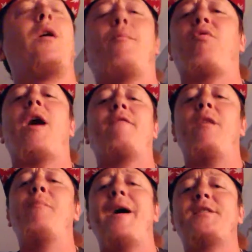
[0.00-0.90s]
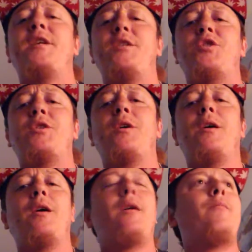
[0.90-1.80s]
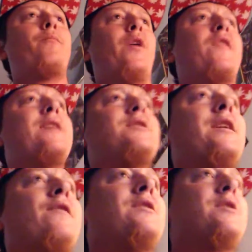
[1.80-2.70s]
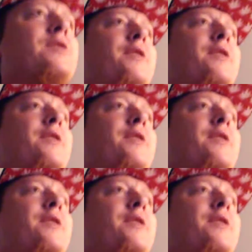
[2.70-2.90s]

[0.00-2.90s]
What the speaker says: a private message. But they said, this is